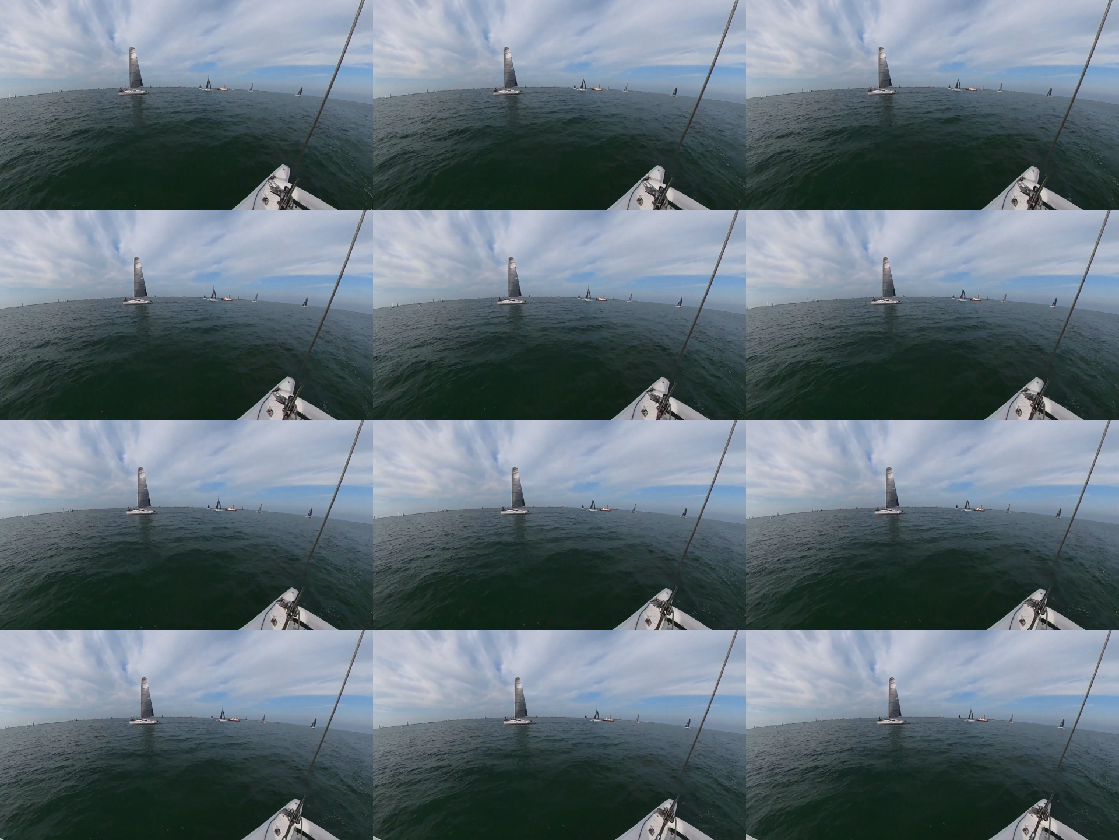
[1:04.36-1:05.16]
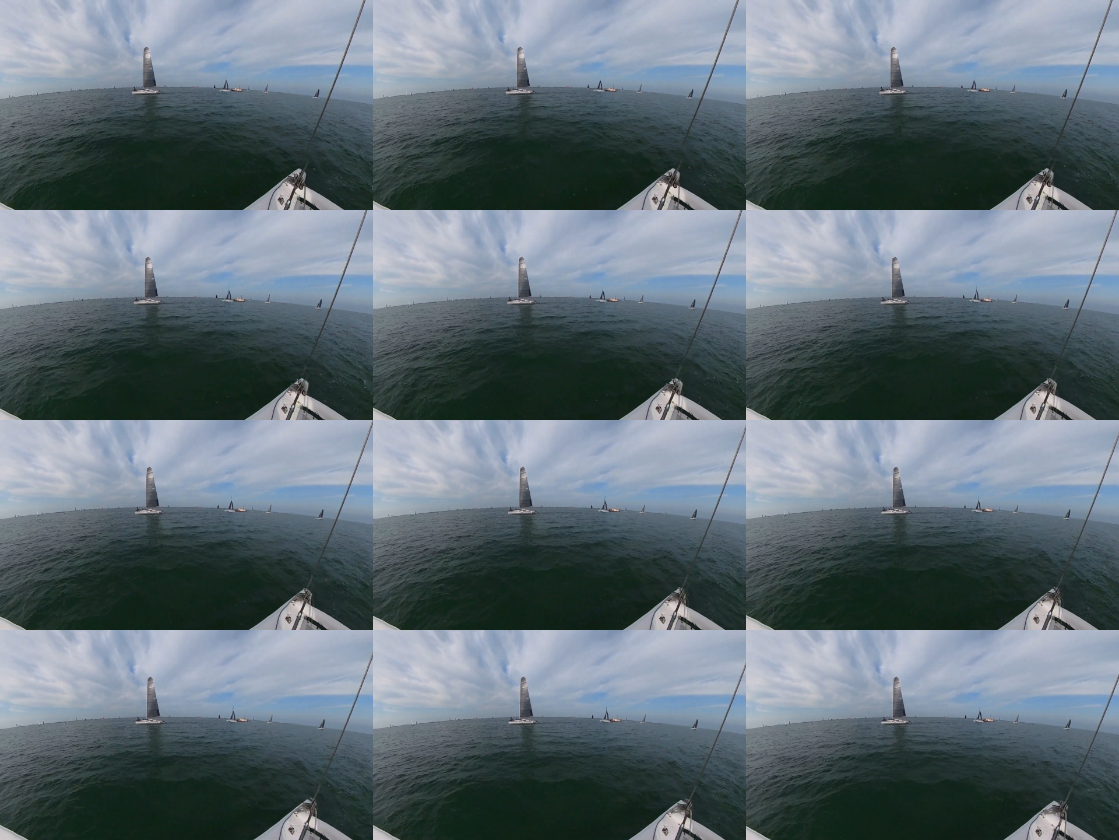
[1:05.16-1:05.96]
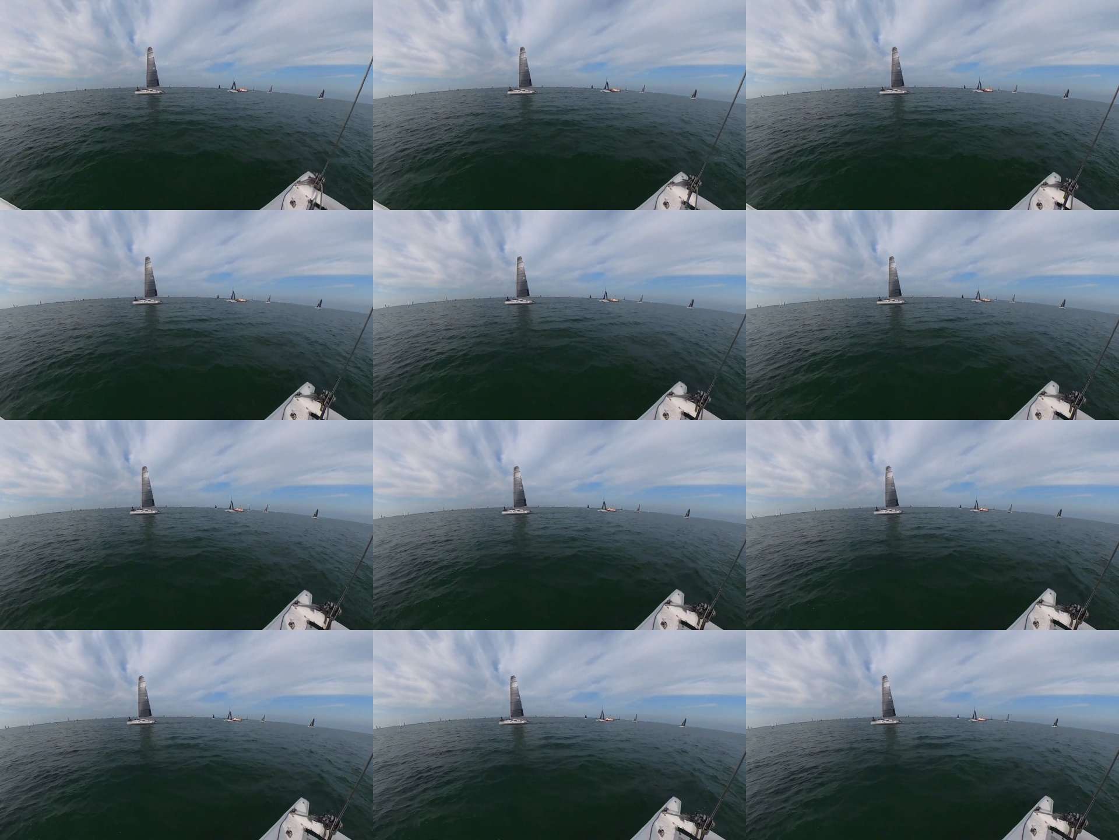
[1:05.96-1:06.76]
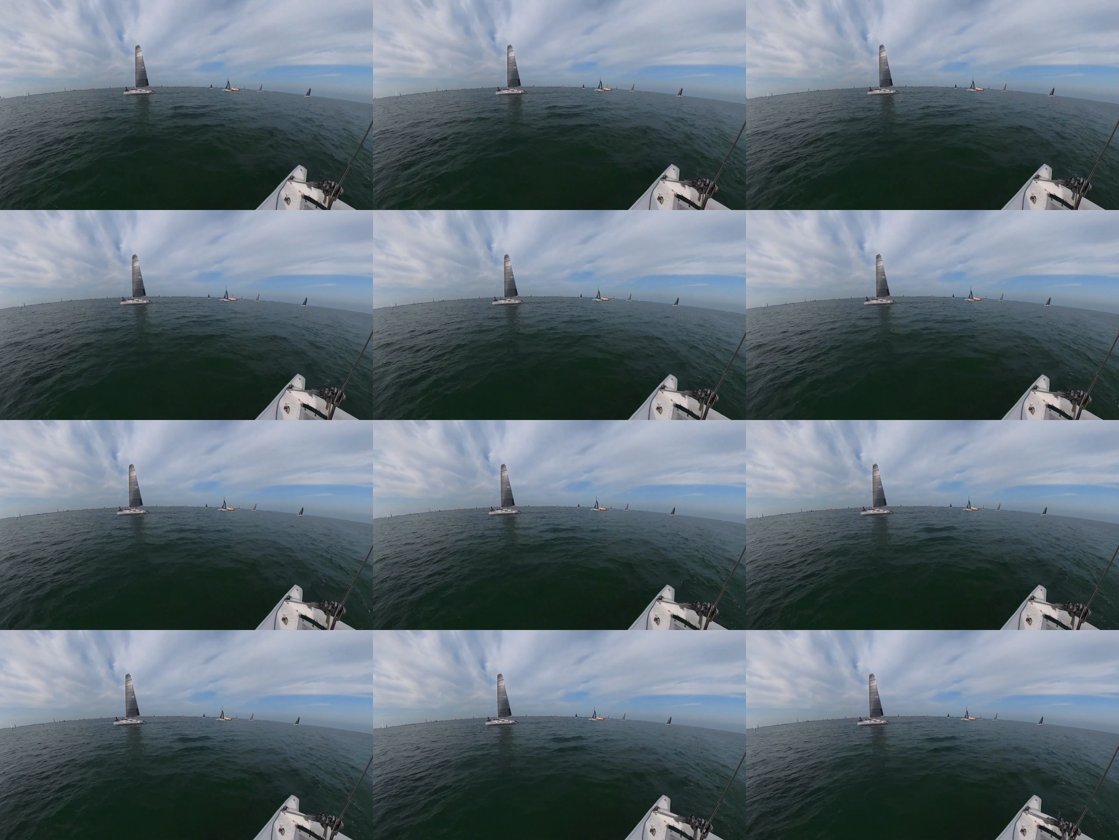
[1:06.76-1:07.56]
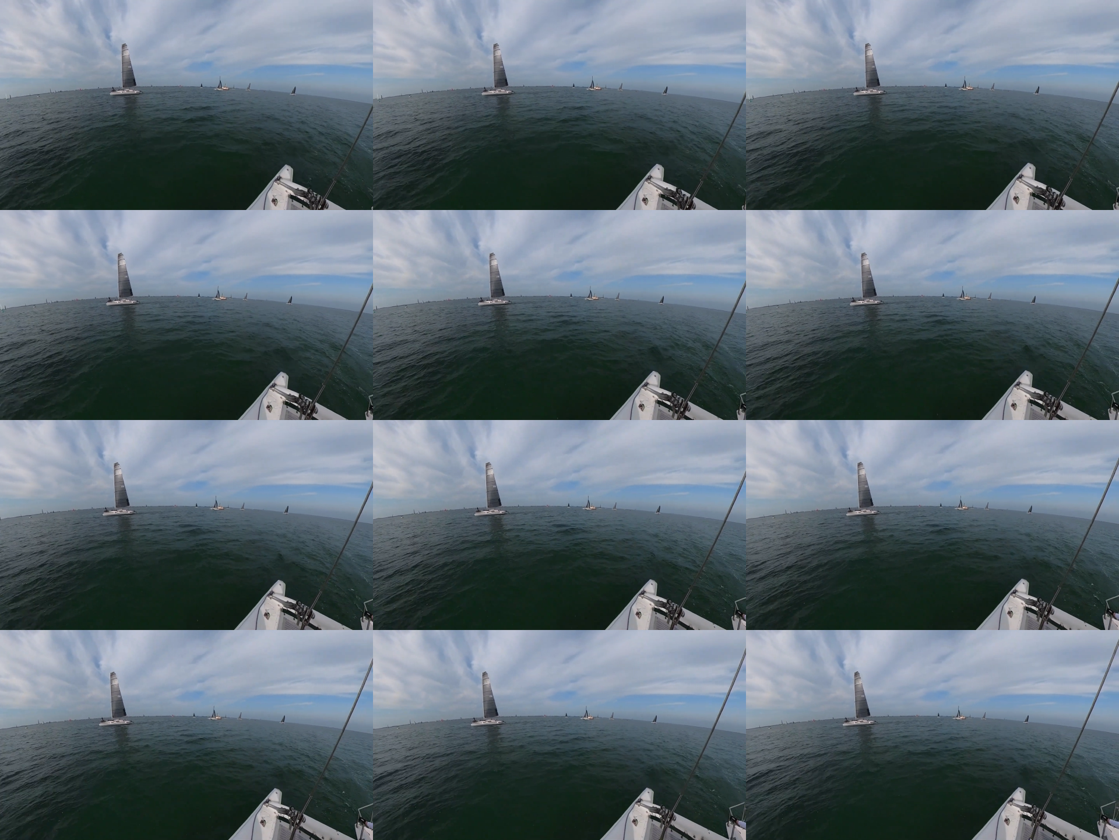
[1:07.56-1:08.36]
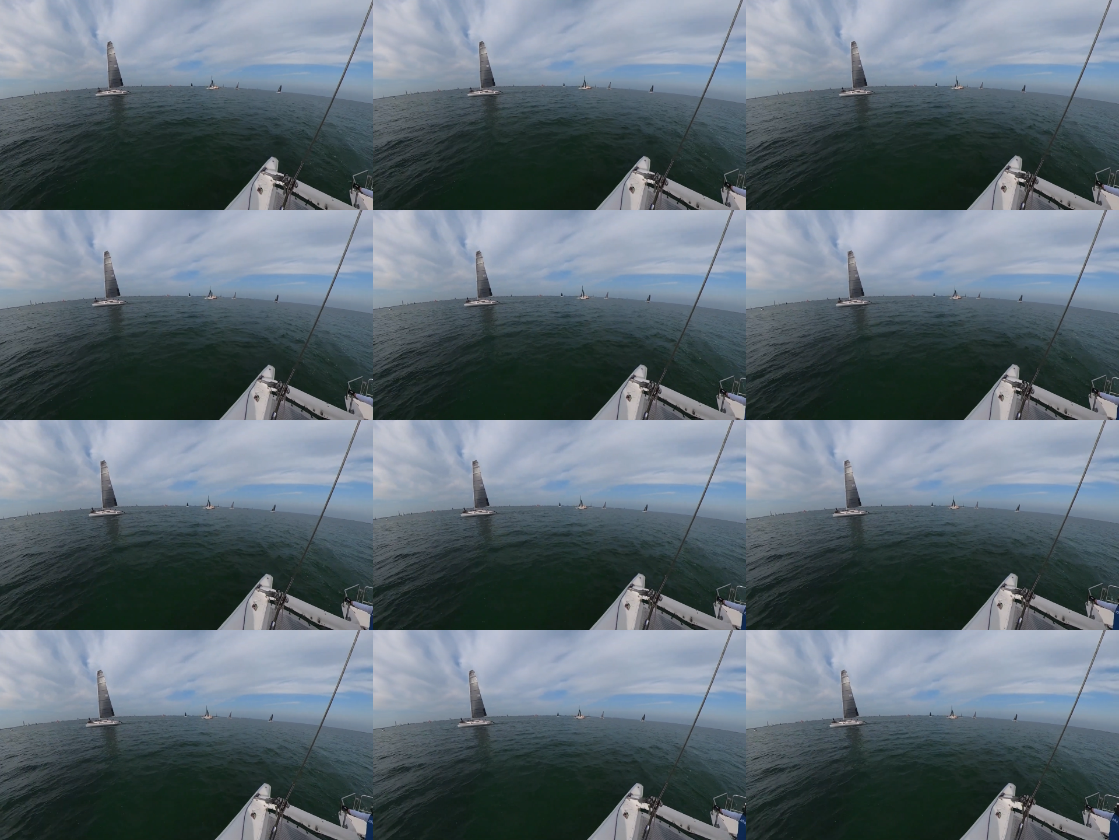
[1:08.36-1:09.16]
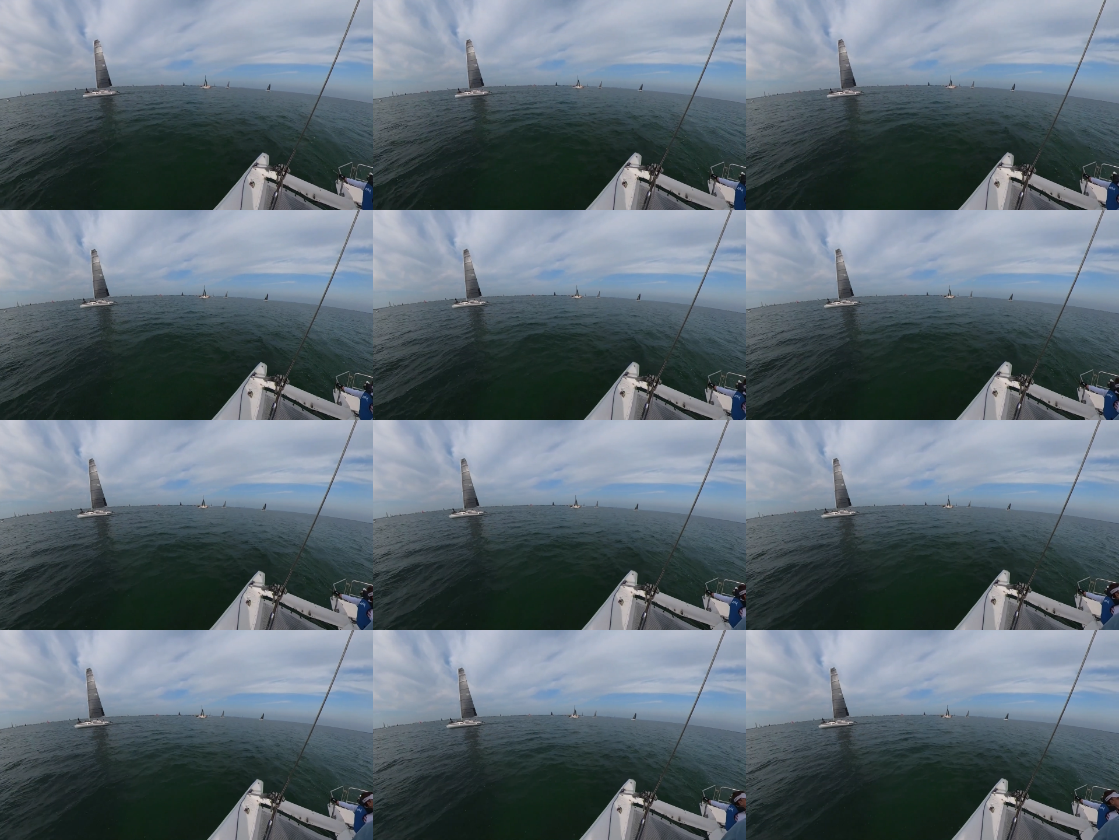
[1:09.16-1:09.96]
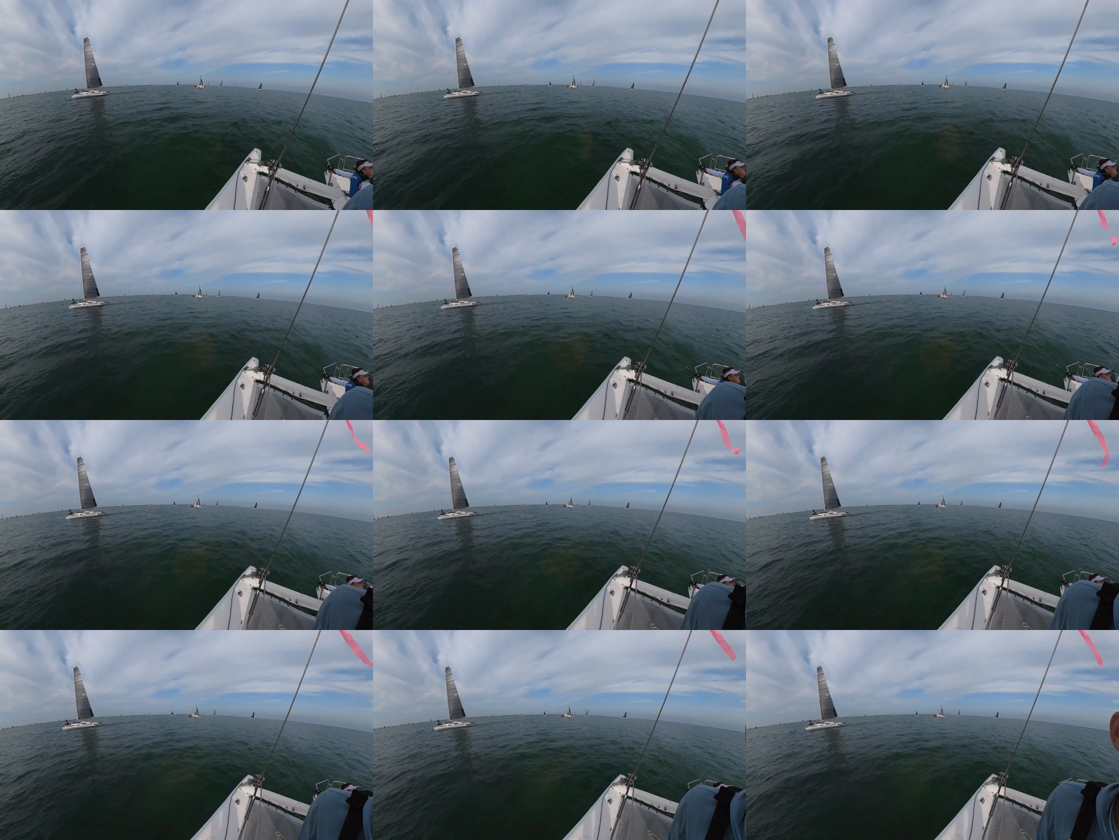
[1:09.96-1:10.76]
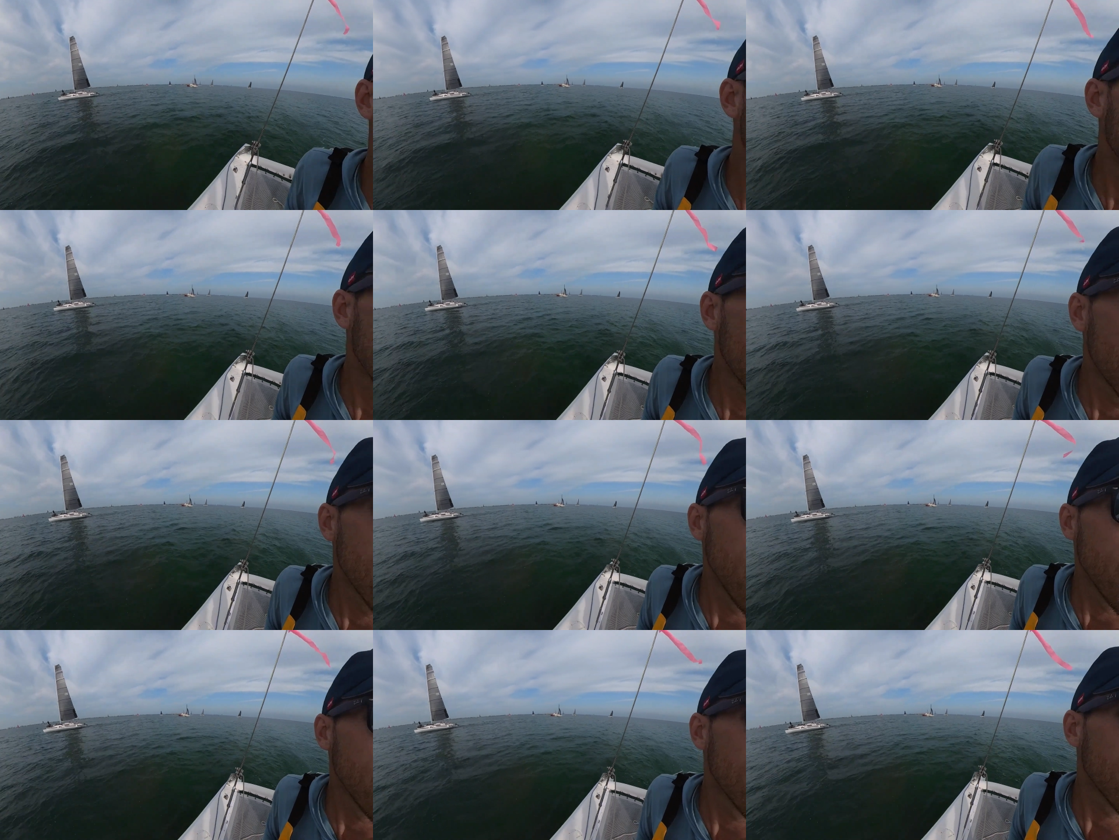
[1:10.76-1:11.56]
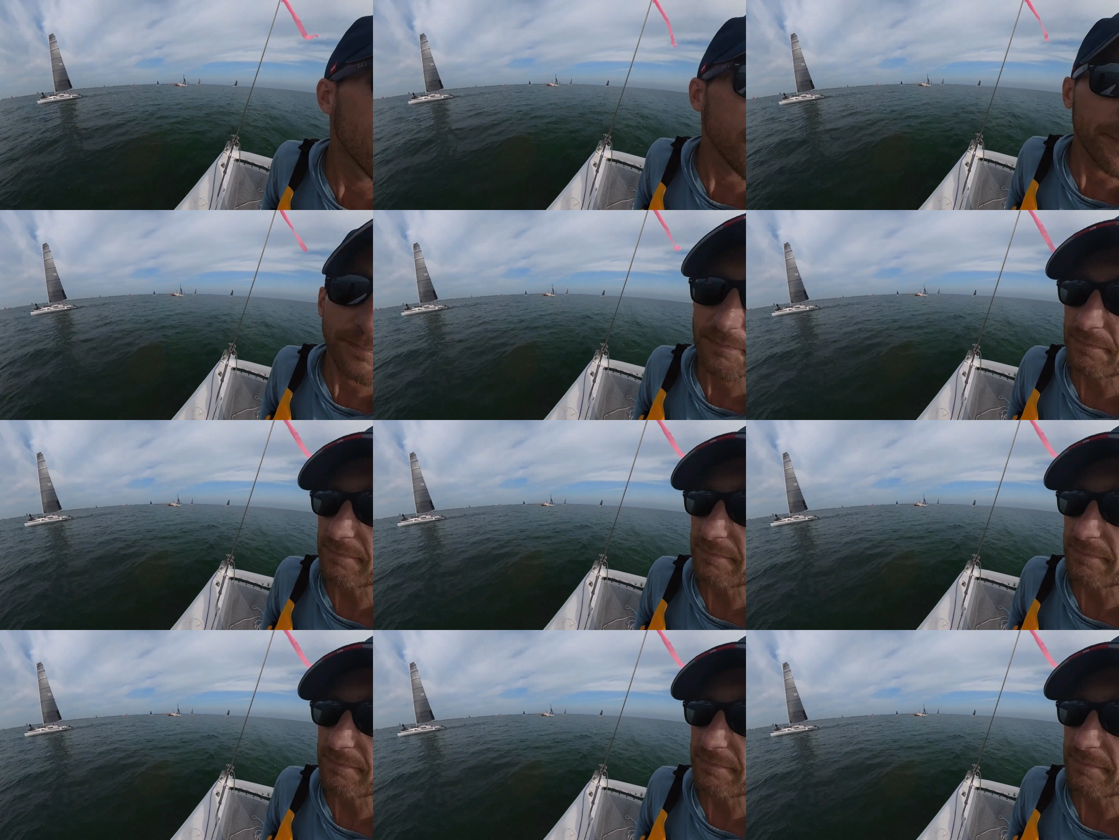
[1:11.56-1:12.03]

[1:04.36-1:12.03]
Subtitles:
[unreadable: no face in view]